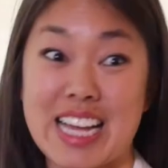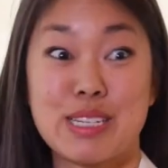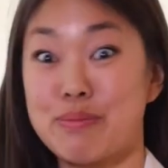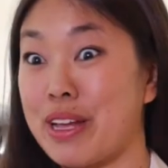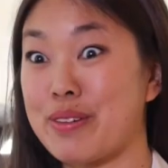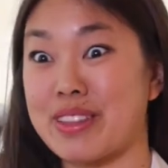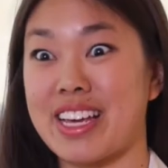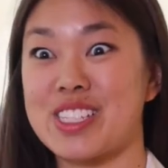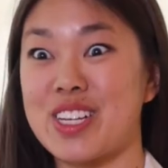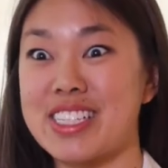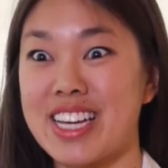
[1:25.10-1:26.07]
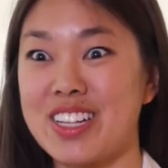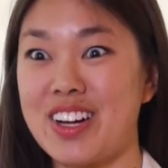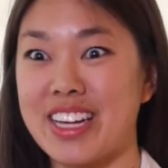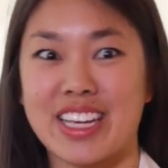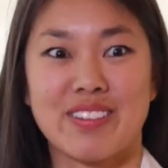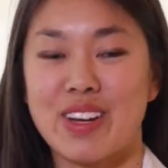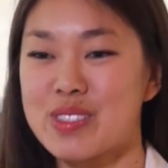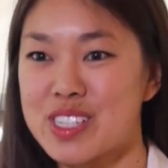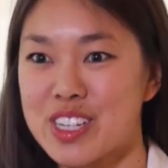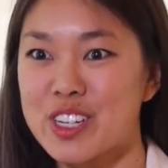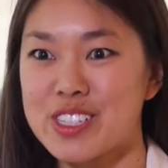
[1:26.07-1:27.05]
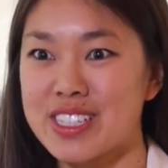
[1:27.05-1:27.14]
I get to play with kids all day long and give out
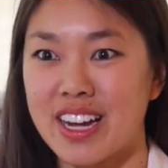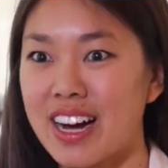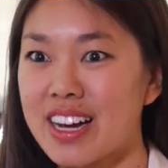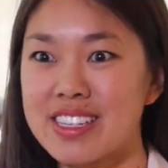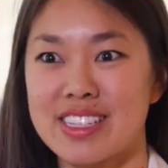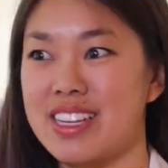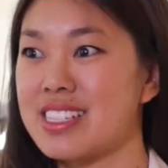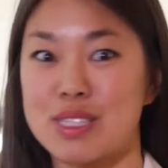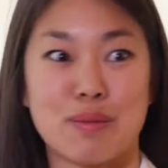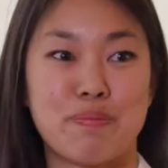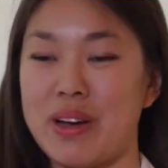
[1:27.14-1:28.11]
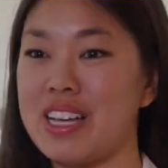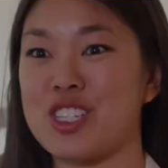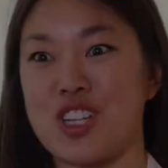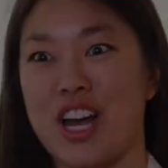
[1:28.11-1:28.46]
stickers and hugs. It's the oh best